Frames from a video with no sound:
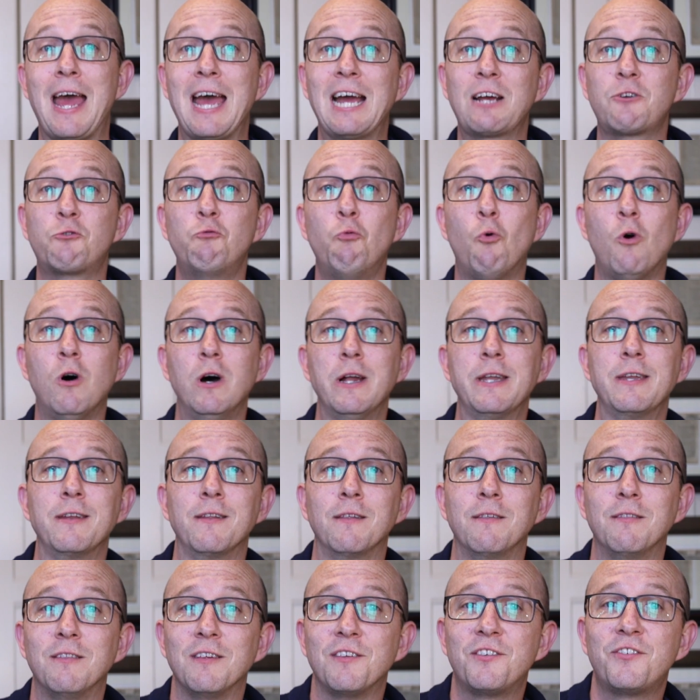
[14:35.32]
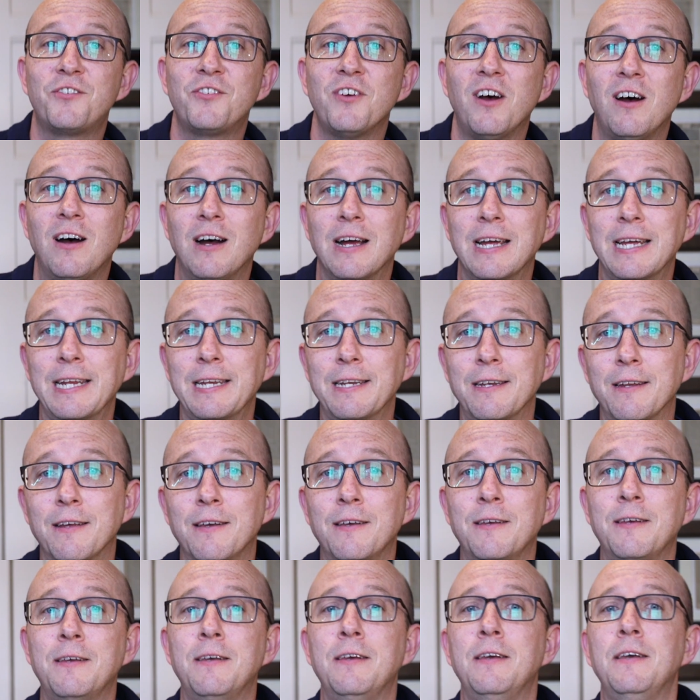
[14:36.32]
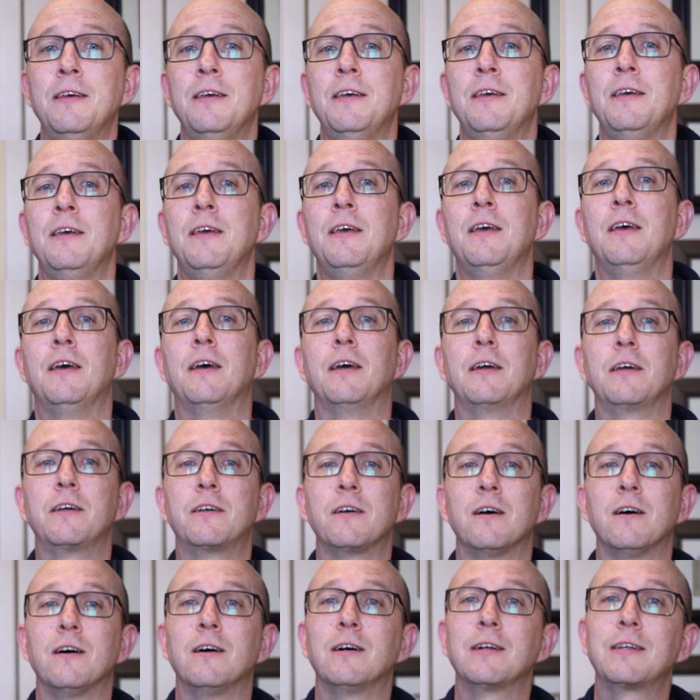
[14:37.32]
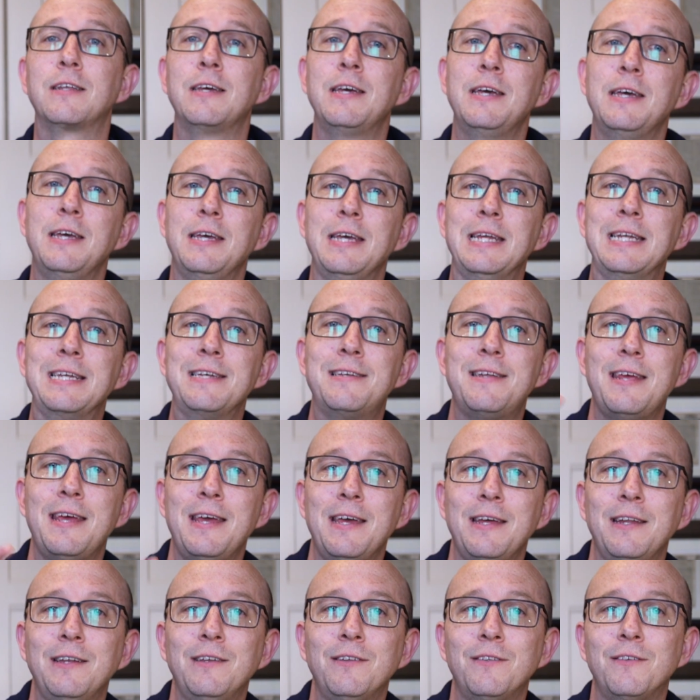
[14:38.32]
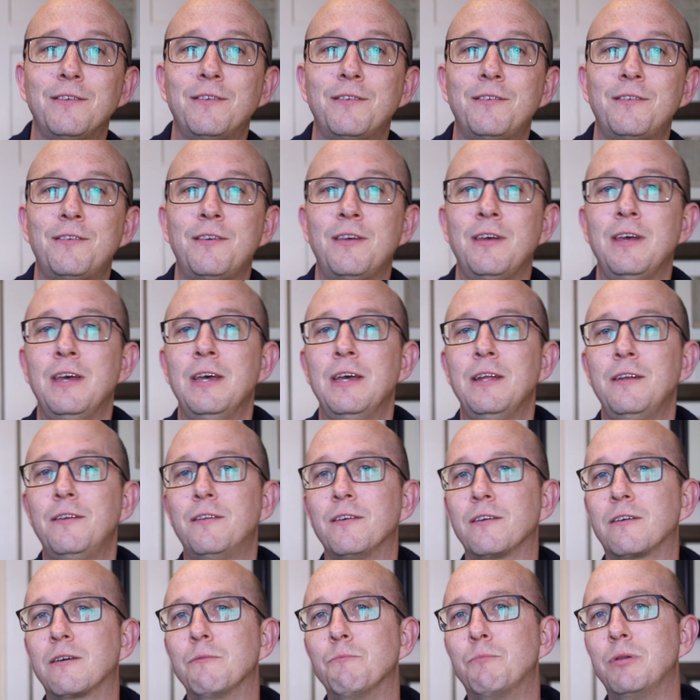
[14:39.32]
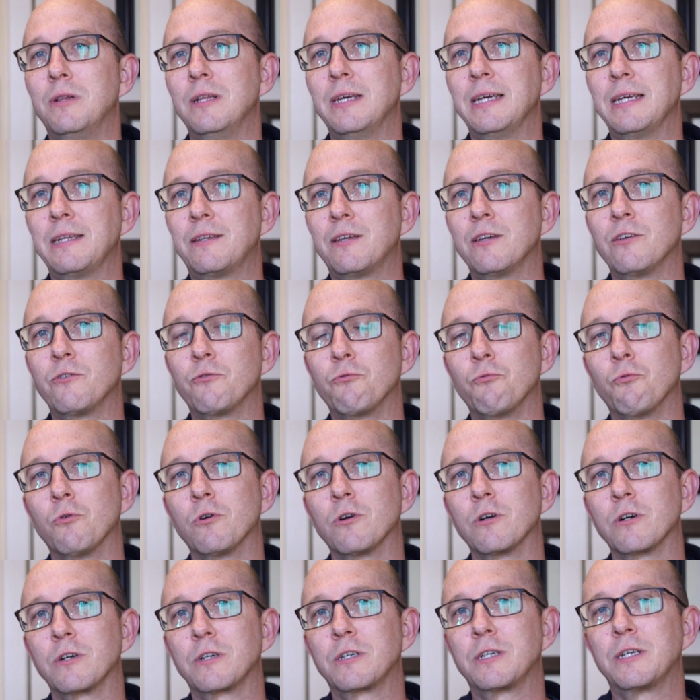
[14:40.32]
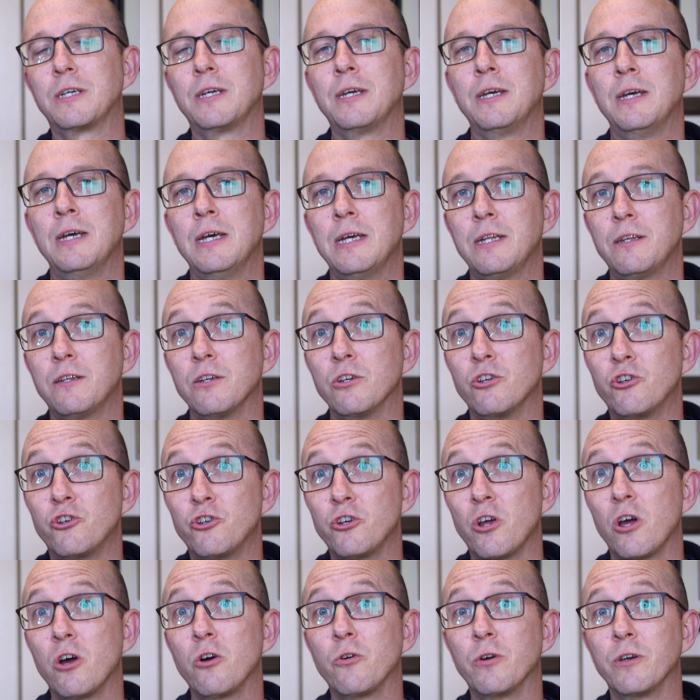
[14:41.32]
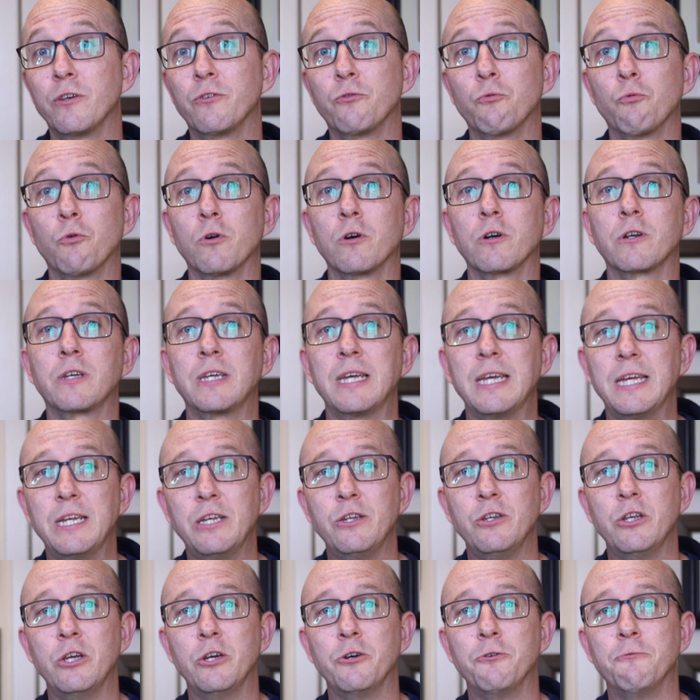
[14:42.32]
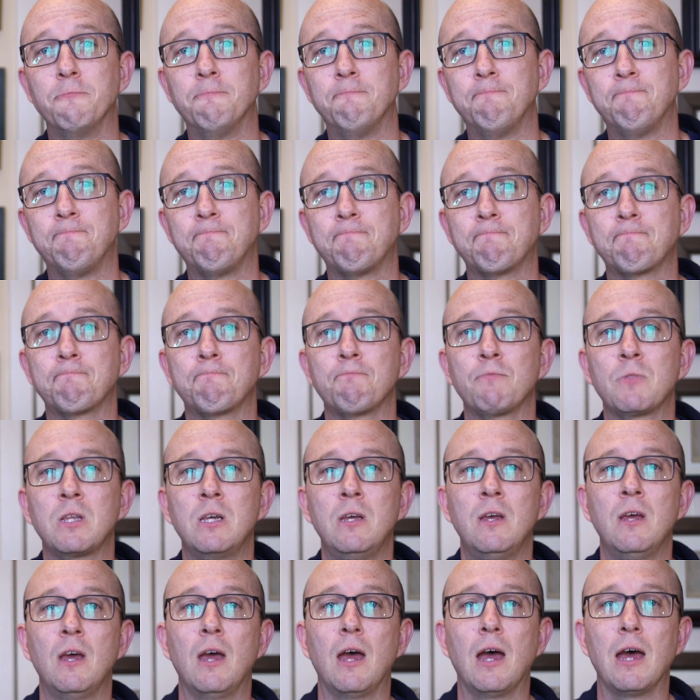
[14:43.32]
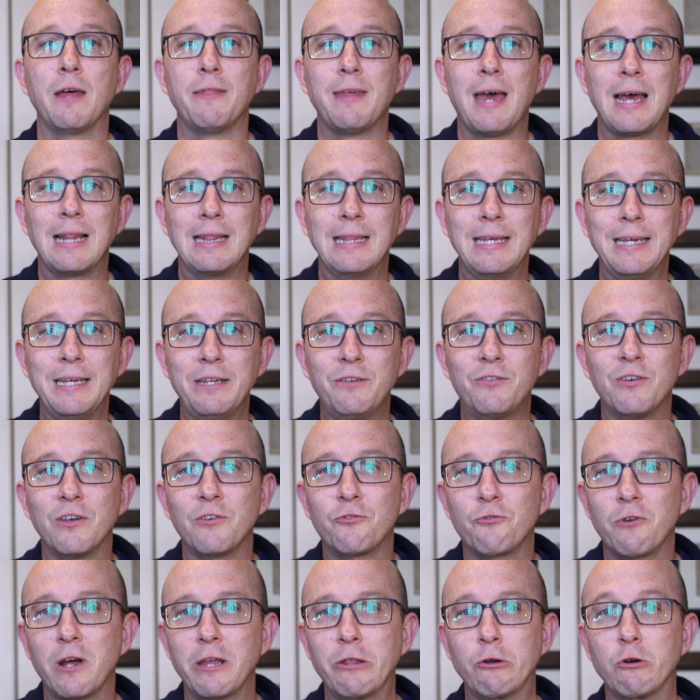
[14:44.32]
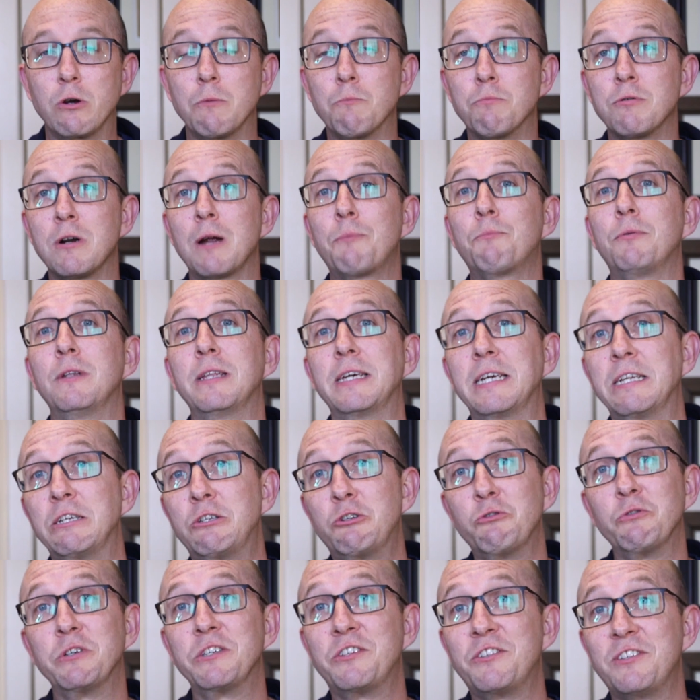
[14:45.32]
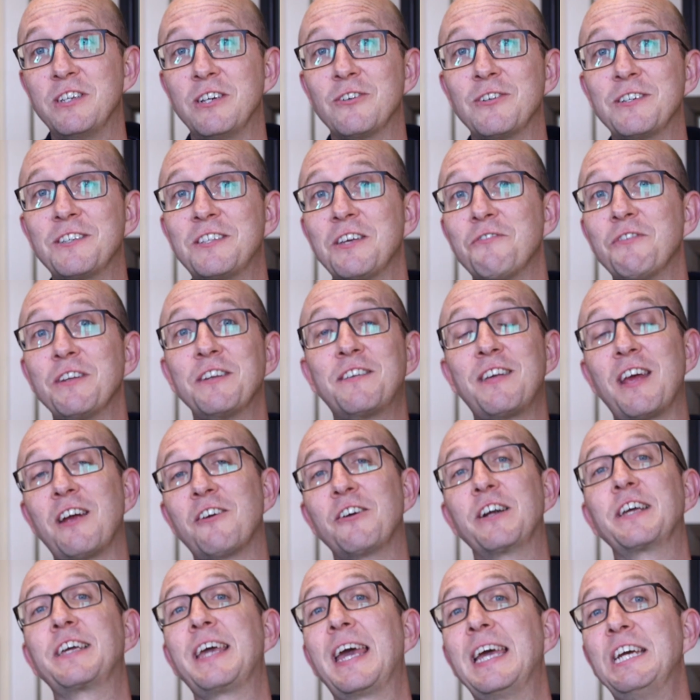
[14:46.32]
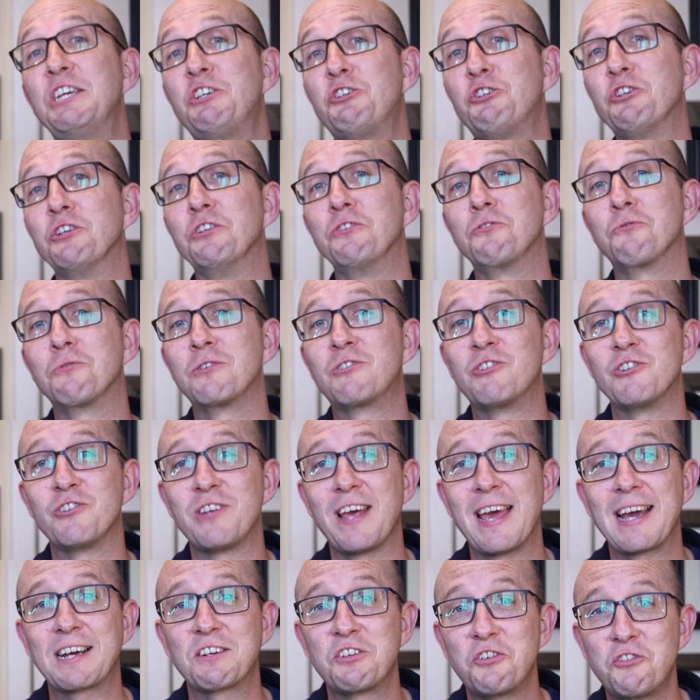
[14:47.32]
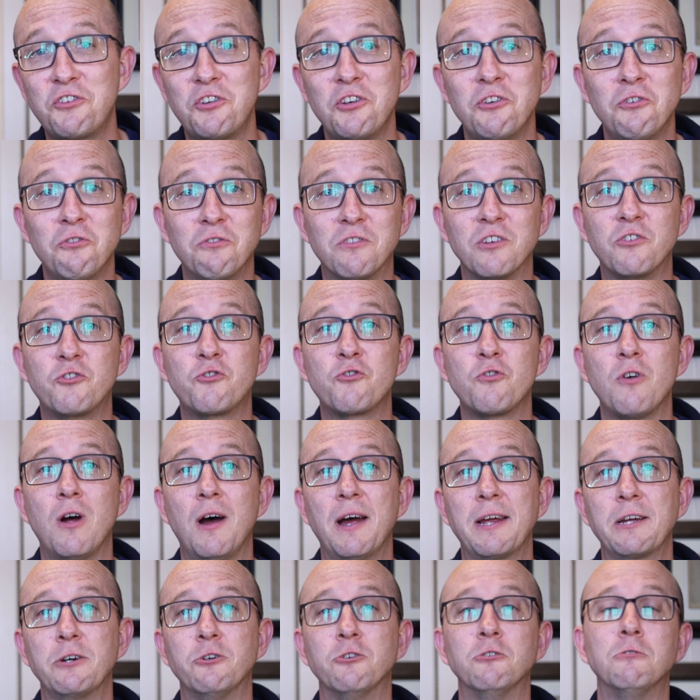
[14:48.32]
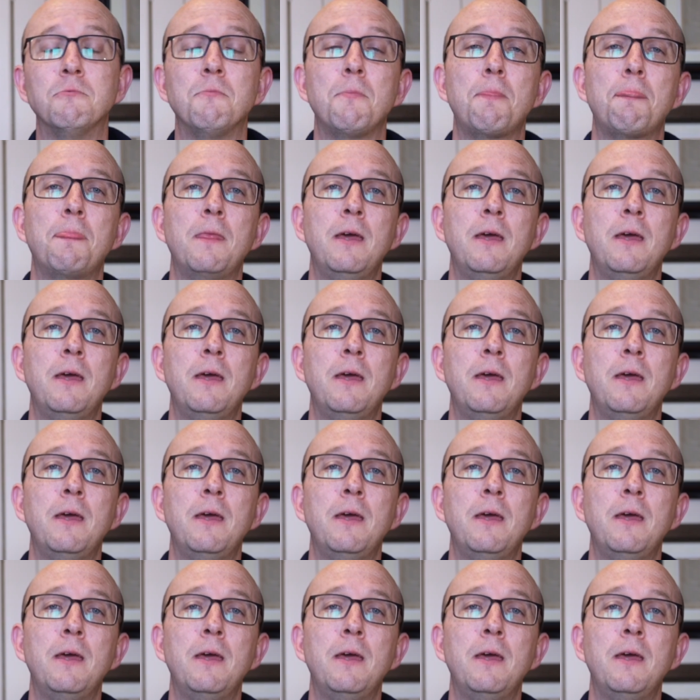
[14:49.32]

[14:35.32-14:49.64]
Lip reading: Act 1, the sign. God intends to complete his work, to show his work in you. That leads us rather abruptly into a series of interrogations, which is Act 2, the trial.